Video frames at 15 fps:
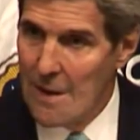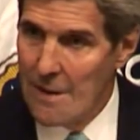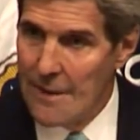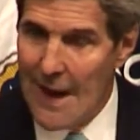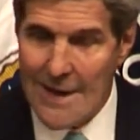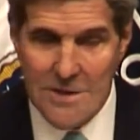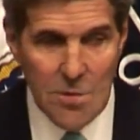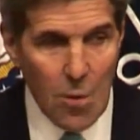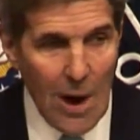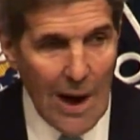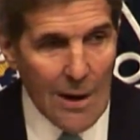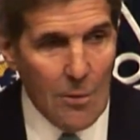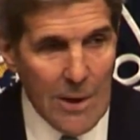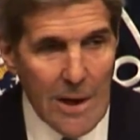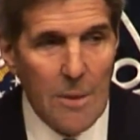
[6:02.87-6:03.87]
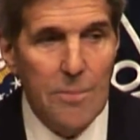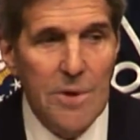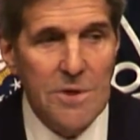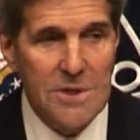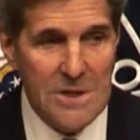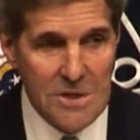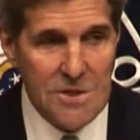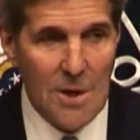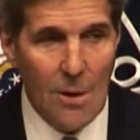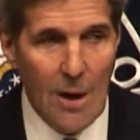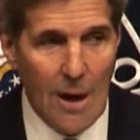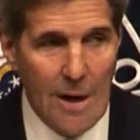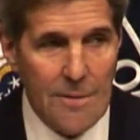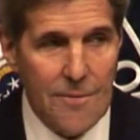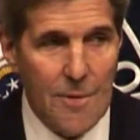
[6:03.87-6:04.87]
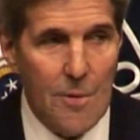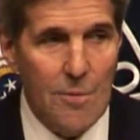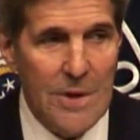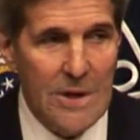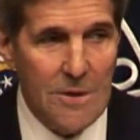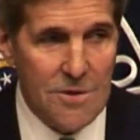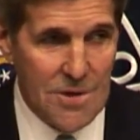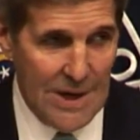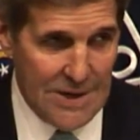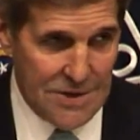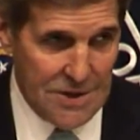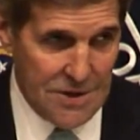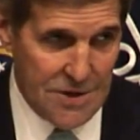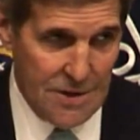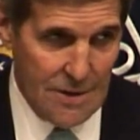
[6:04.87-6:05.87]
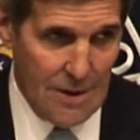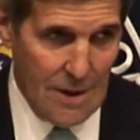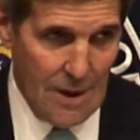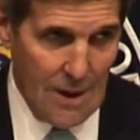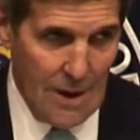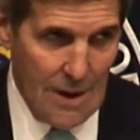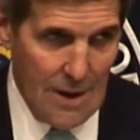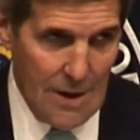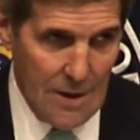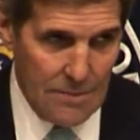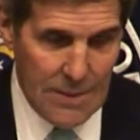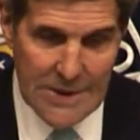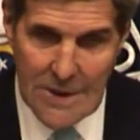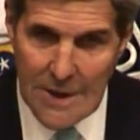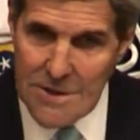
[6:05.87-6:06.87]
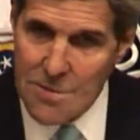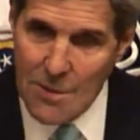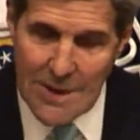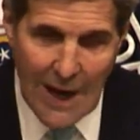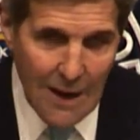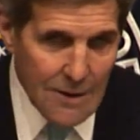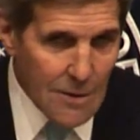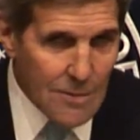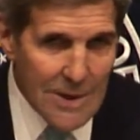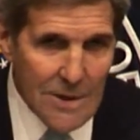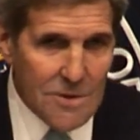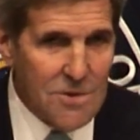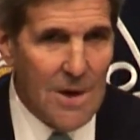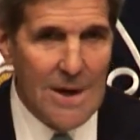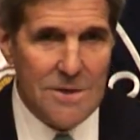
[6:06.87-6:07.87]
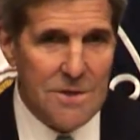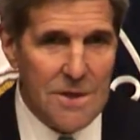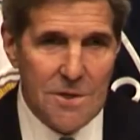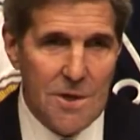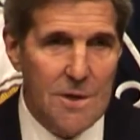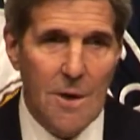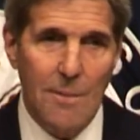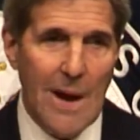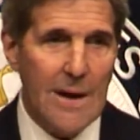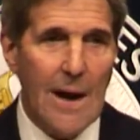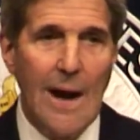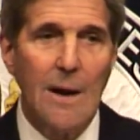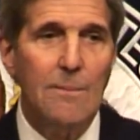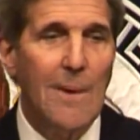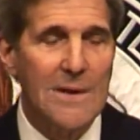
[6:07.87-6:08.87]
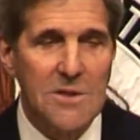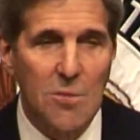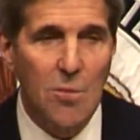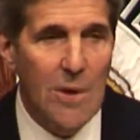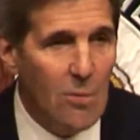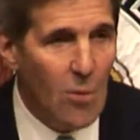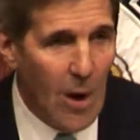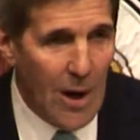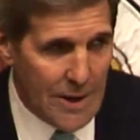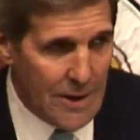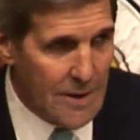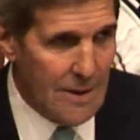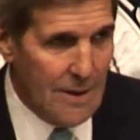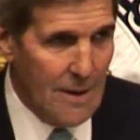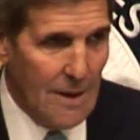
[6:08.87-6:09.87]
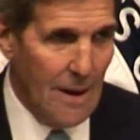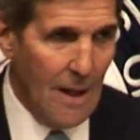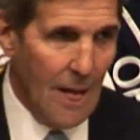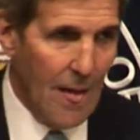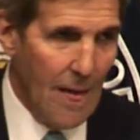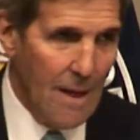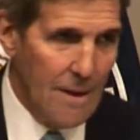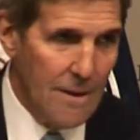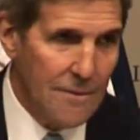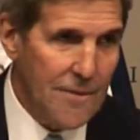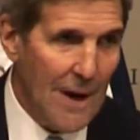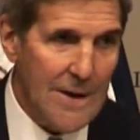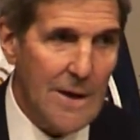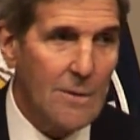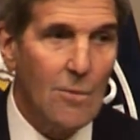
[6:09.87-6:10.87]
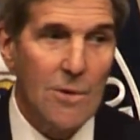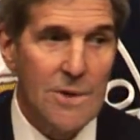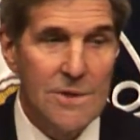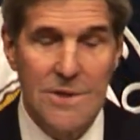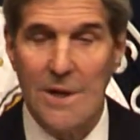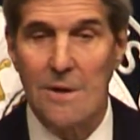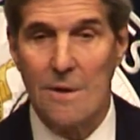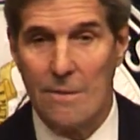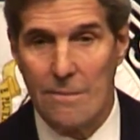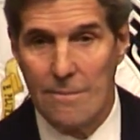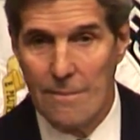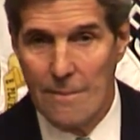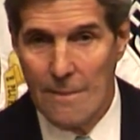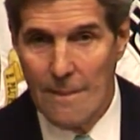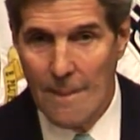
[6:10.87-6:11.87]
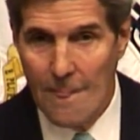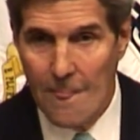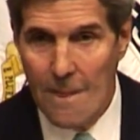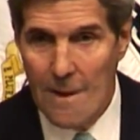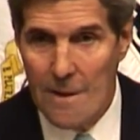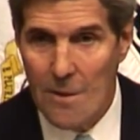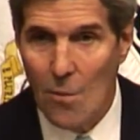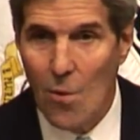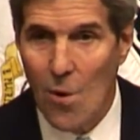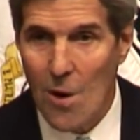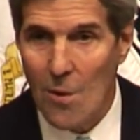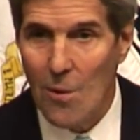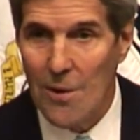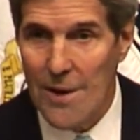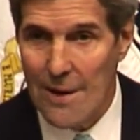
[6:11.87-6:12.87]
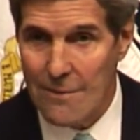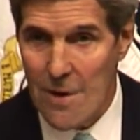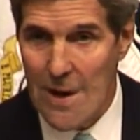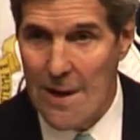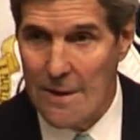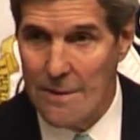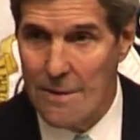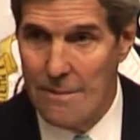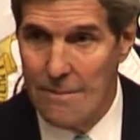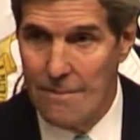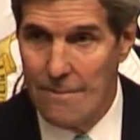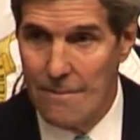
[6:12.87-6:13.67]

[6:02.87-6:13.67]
That's why we are pushing so hard for a real transition. Because without a real transition, no matter how much we want it, the fighting will continue and the war will never end.